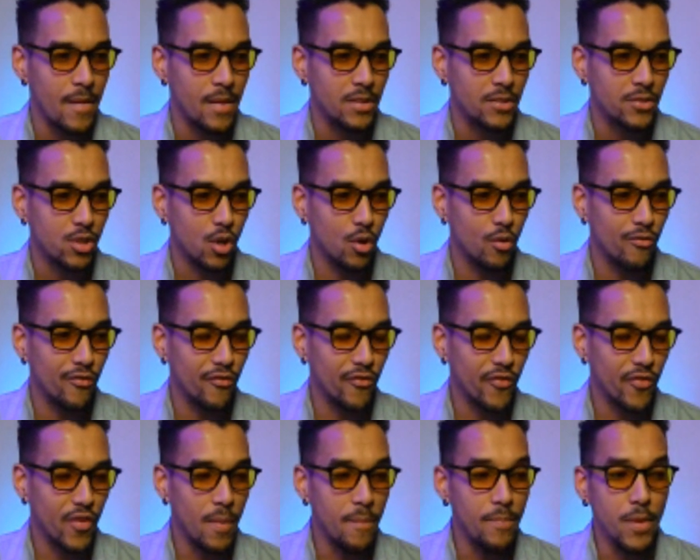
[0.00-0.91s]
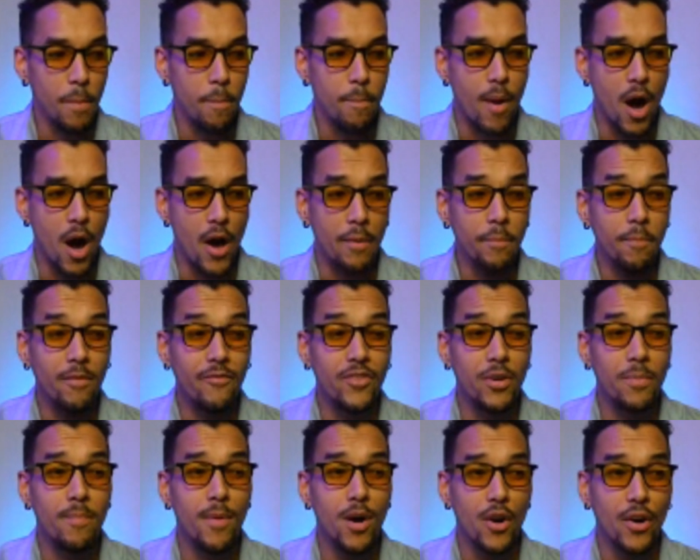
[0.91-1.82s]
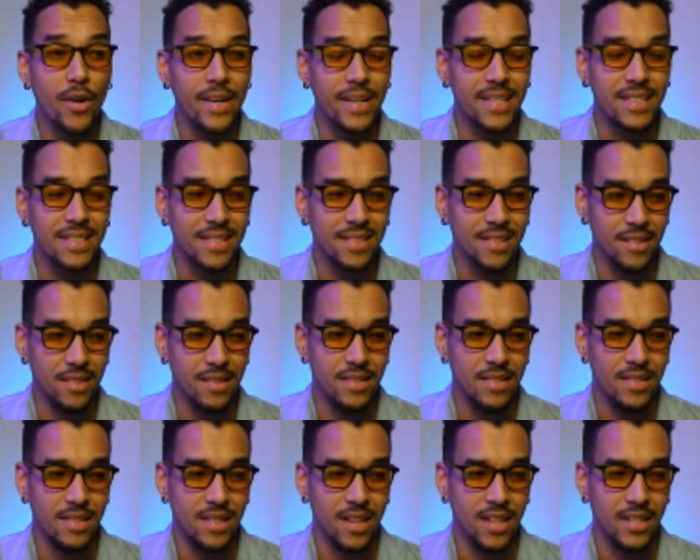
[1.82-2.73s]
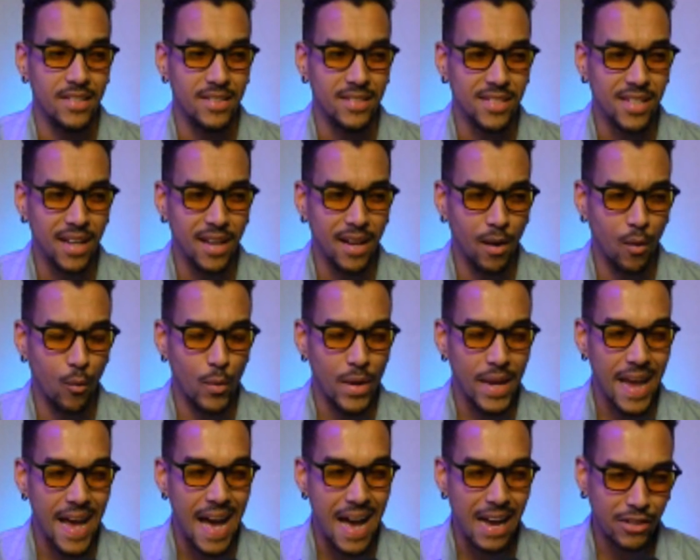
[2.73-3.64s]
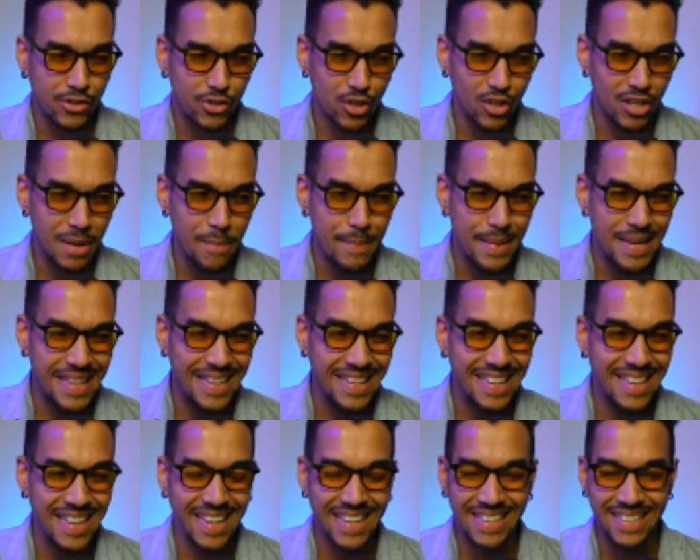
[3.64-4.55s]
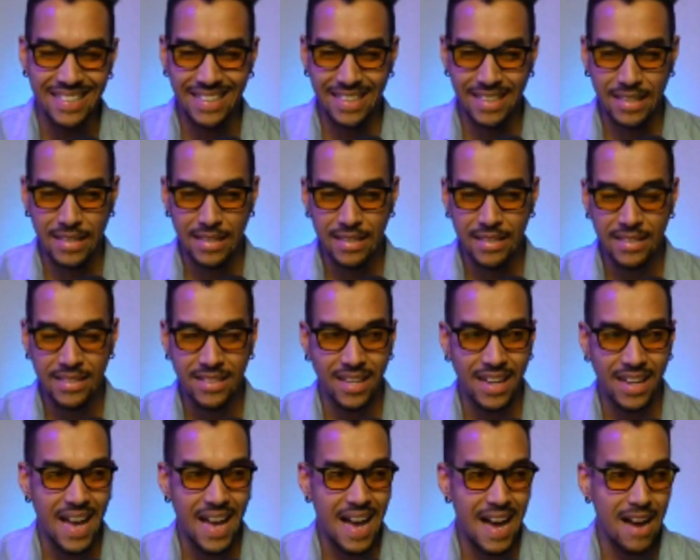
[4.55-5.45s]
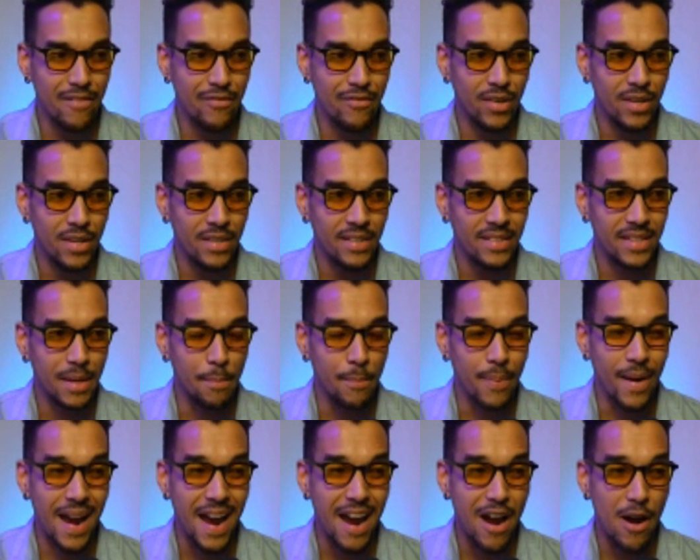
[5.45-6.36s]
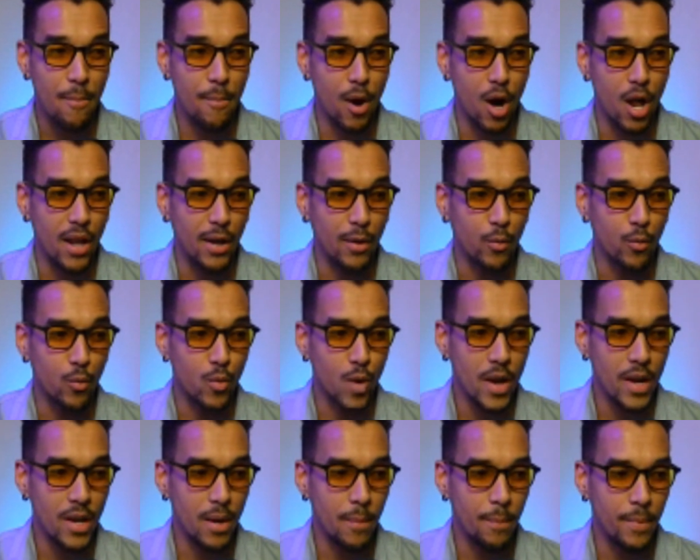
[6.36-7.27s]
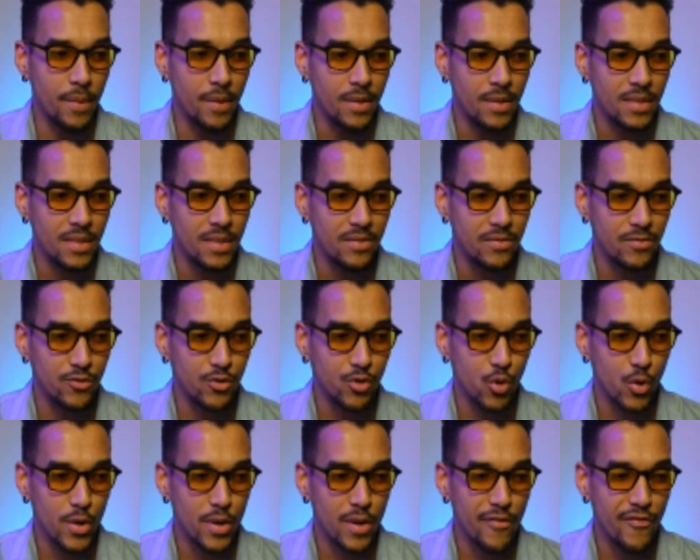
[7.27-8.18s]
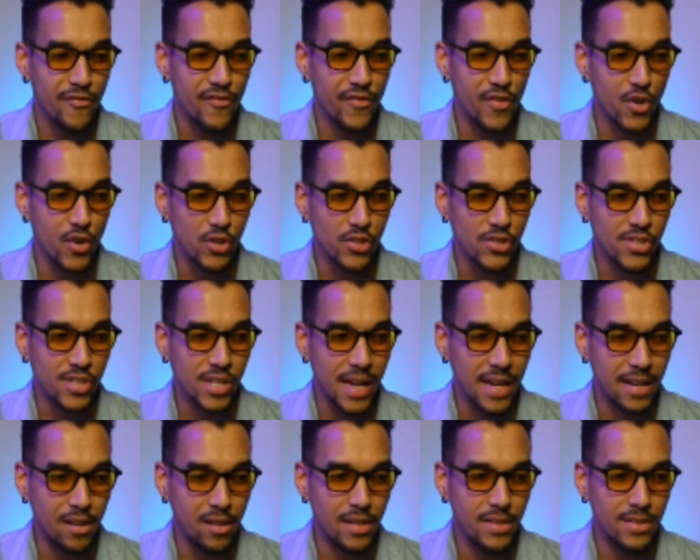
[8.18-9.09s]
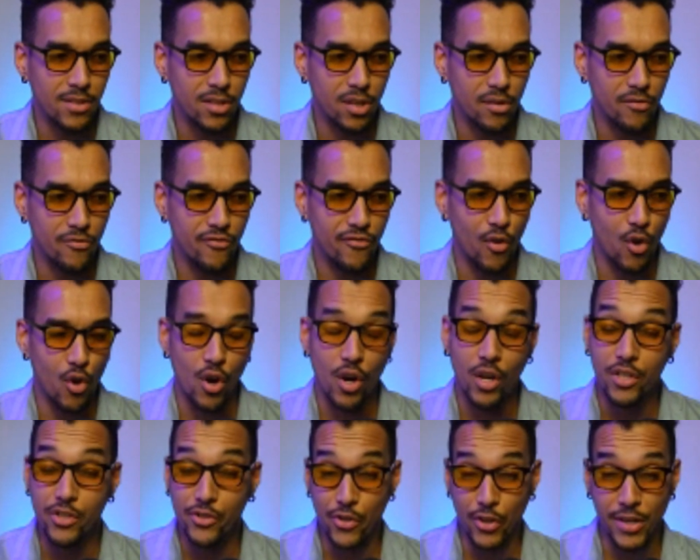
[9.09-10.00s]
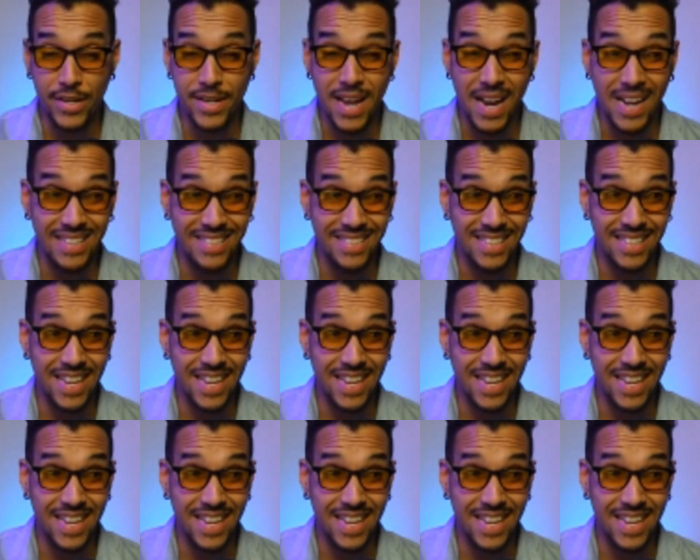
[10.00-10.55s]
So from the bottom of the market until we actually begin to have the parabolic run up, during the first cycle, it took 490